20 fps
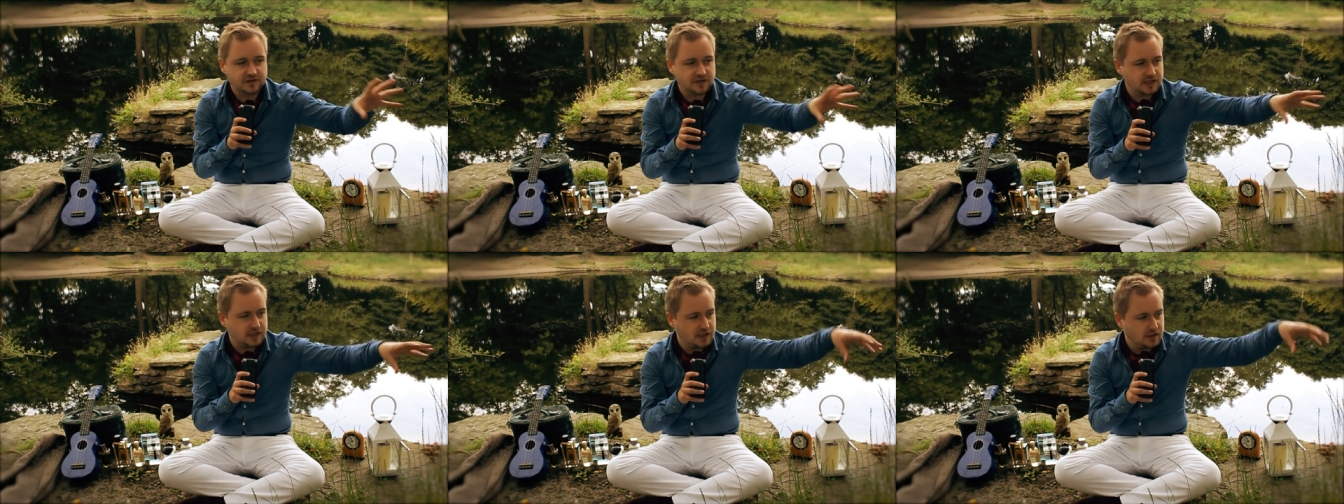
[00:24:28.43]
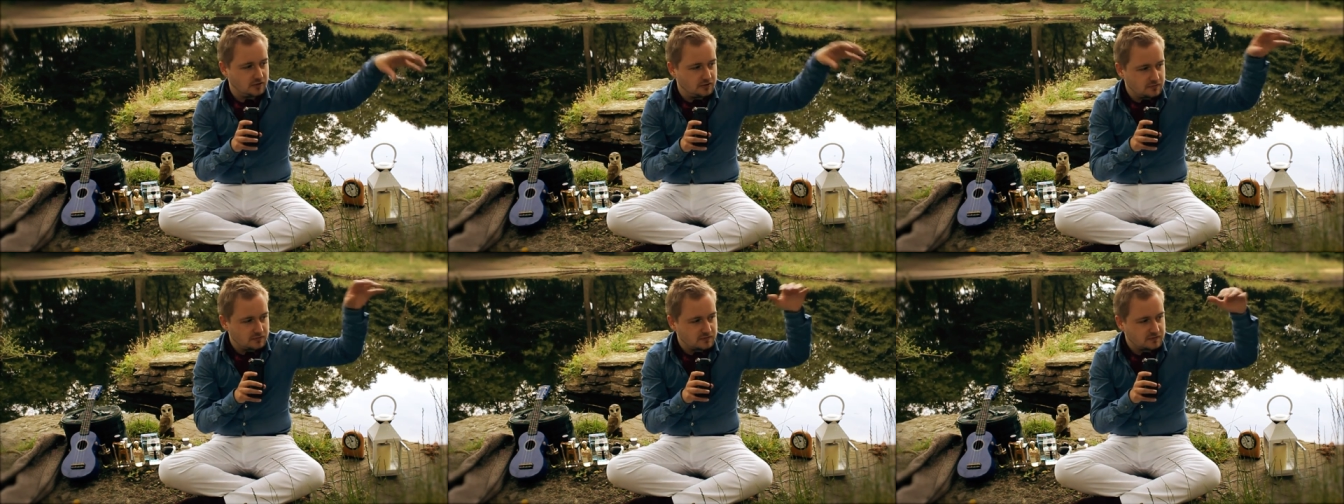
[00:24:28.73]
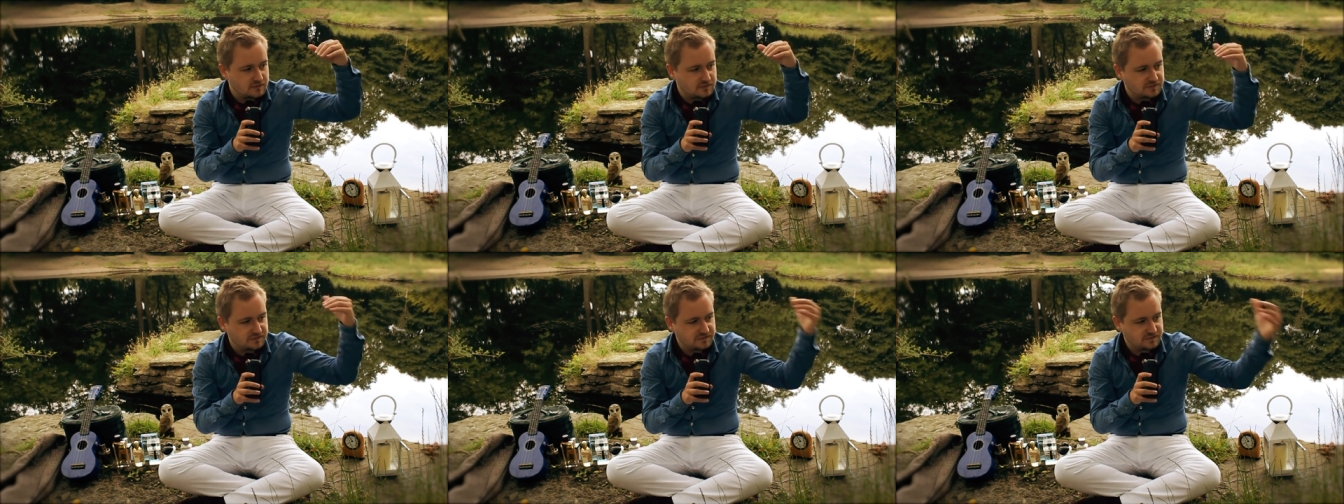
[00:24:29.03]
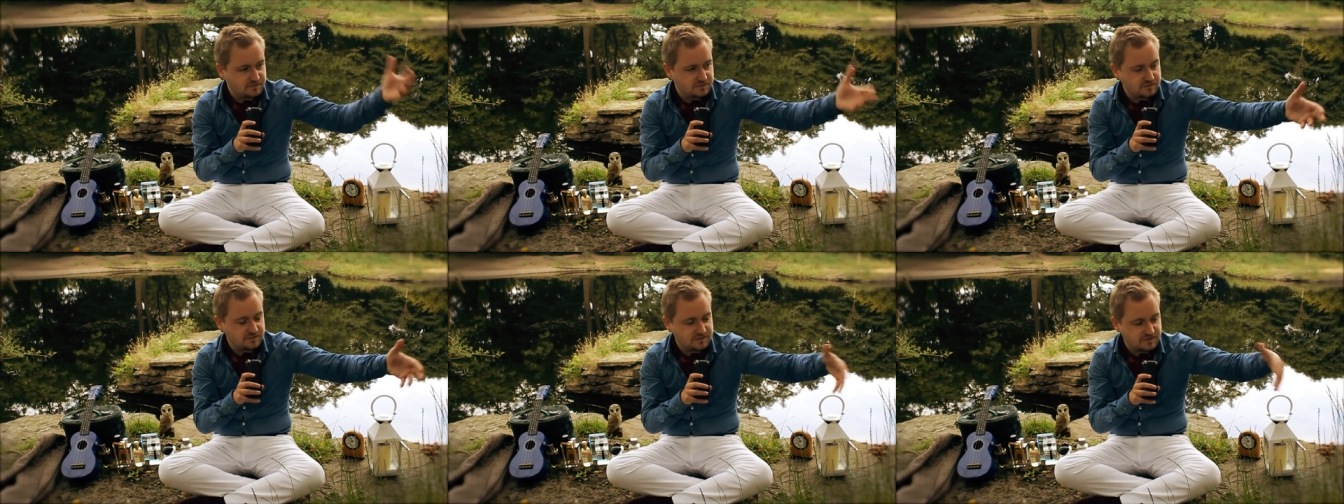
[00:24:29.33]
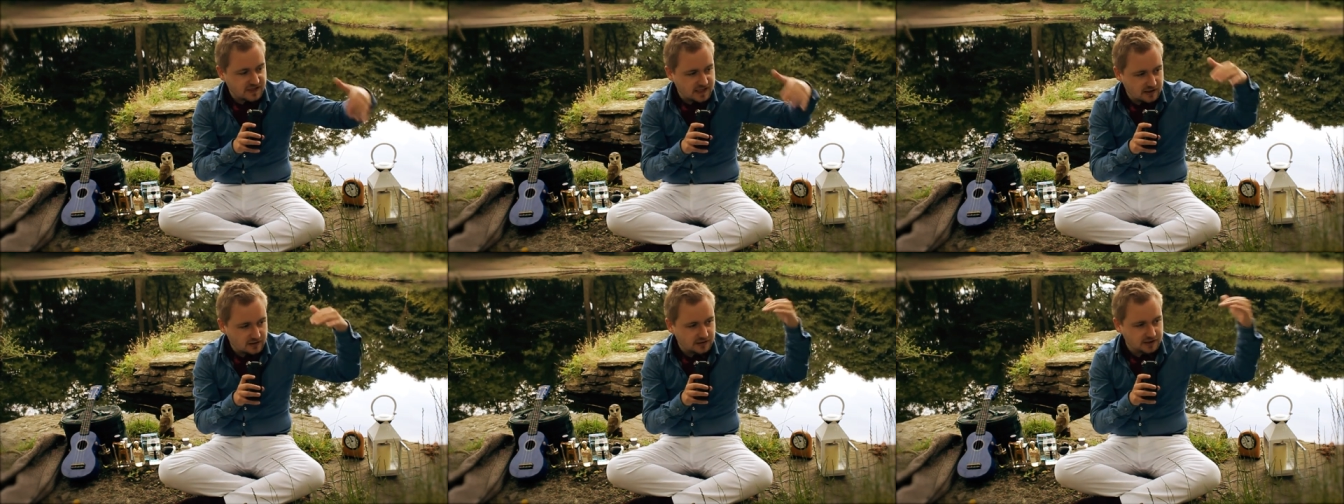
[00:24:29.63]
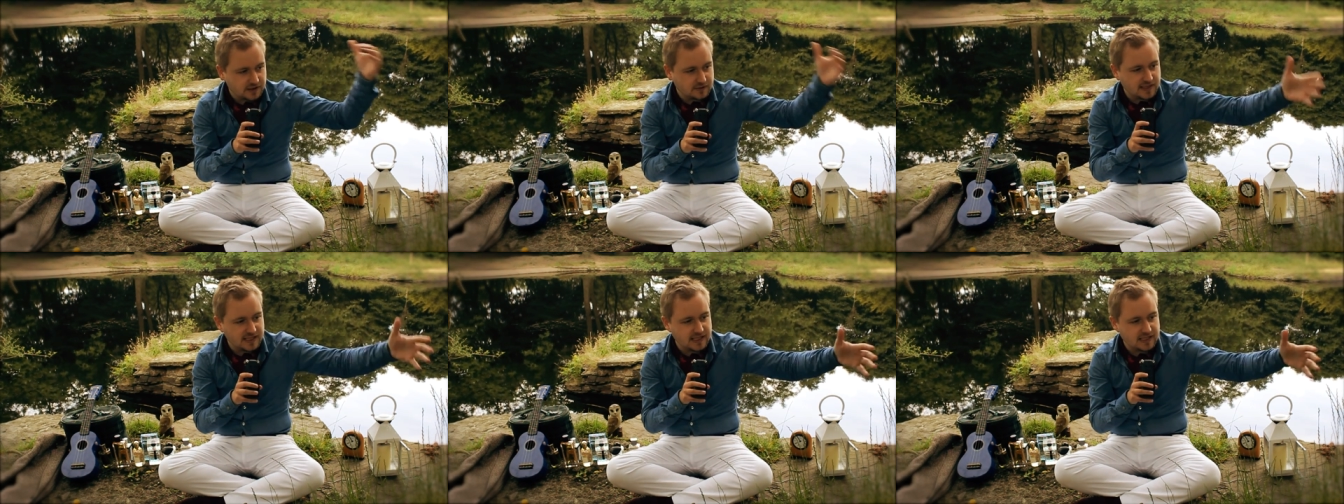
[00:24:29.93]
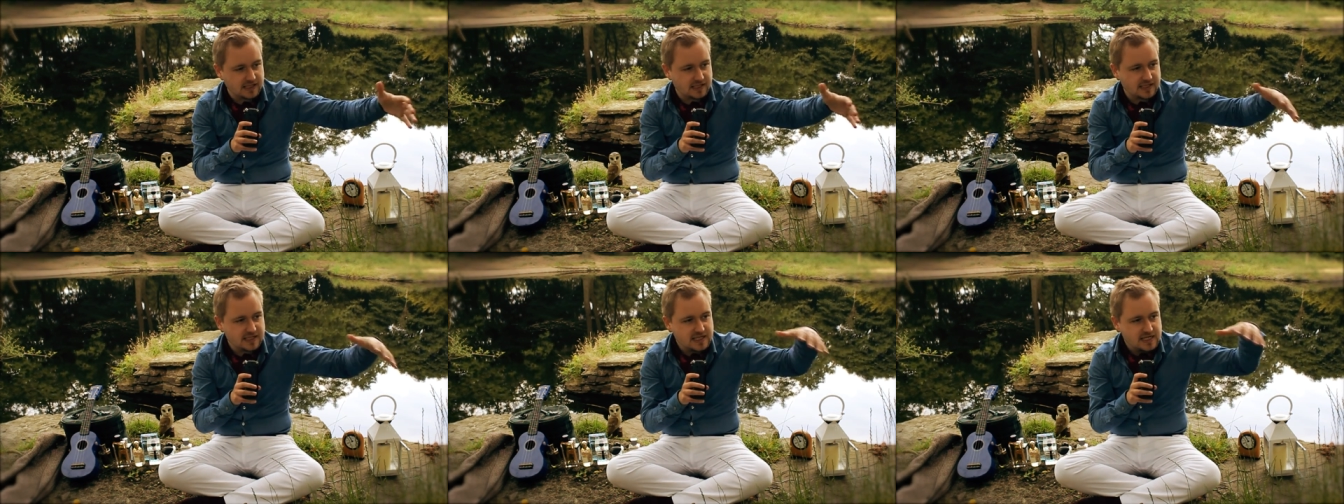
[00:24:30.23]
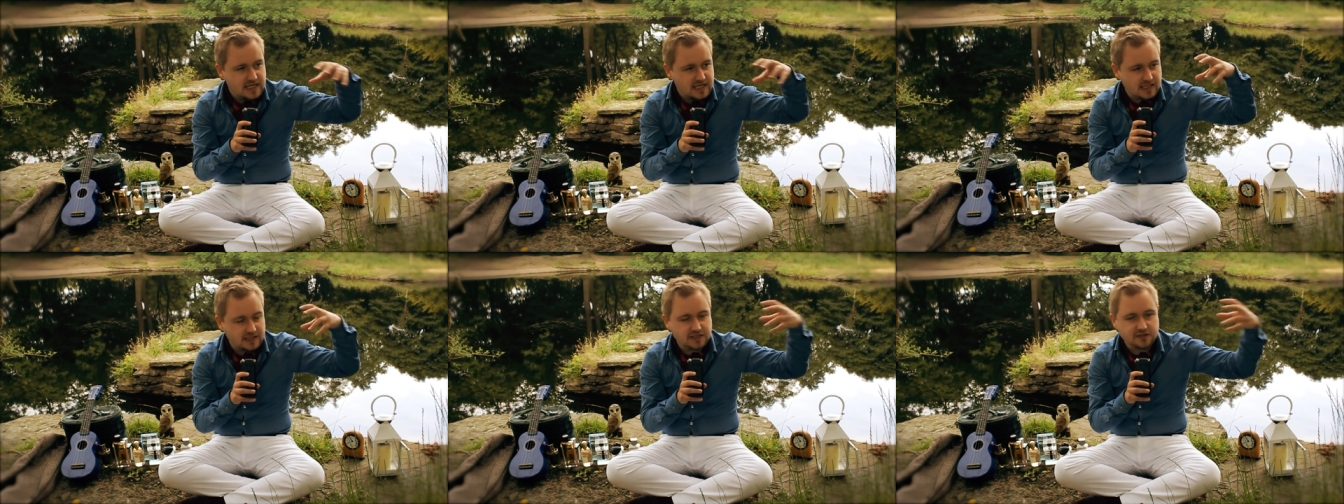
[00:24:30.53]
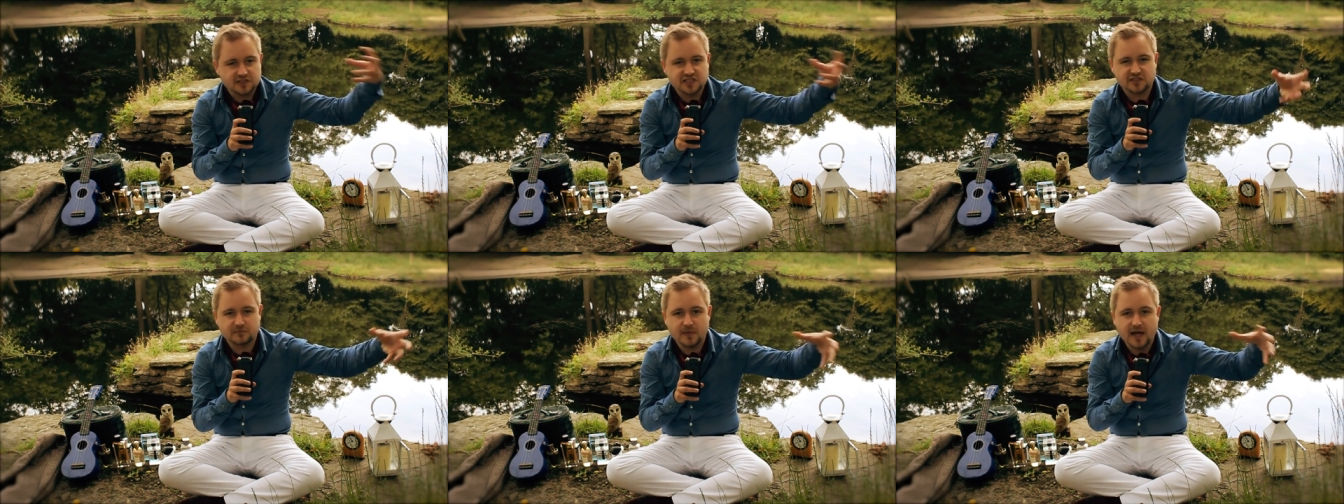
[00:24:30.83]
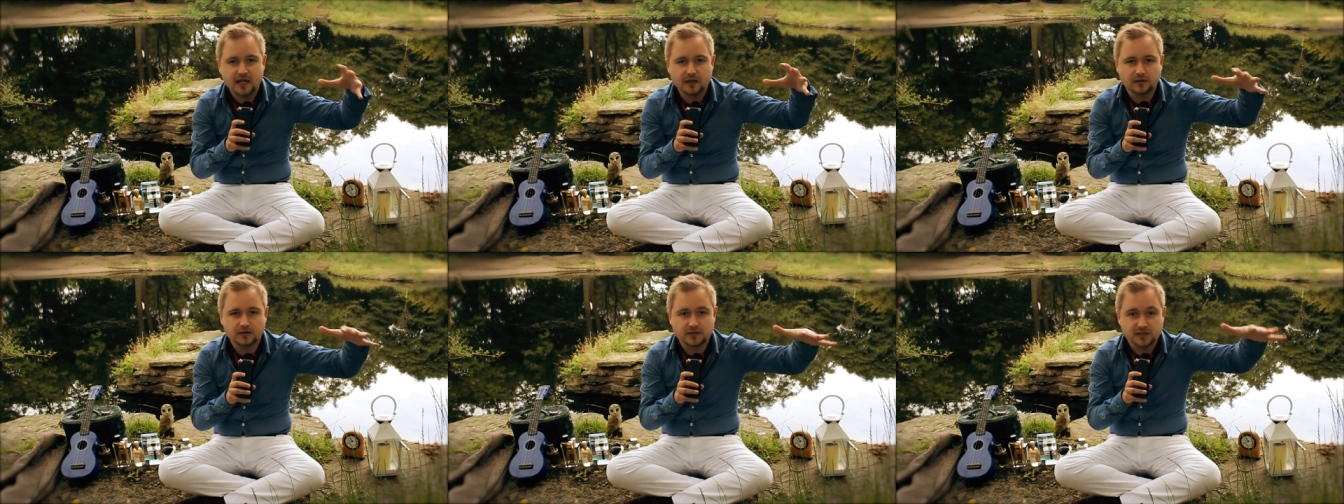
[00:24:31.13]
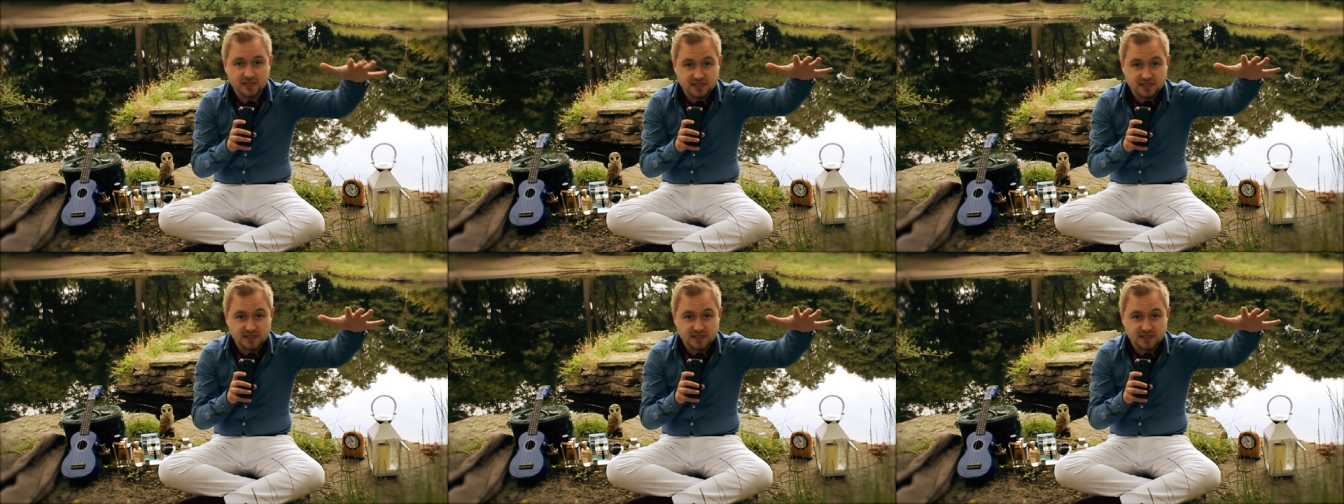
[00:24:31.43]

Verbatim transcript: you f- feel and you hear and you smell the